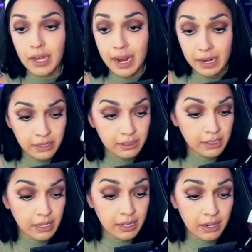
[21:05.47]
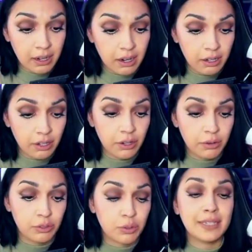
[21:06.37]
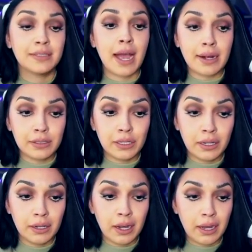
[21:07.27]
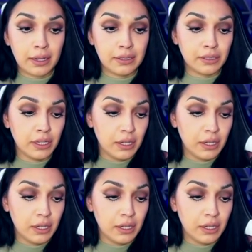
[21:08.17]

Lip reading: hand in, you know, transacting and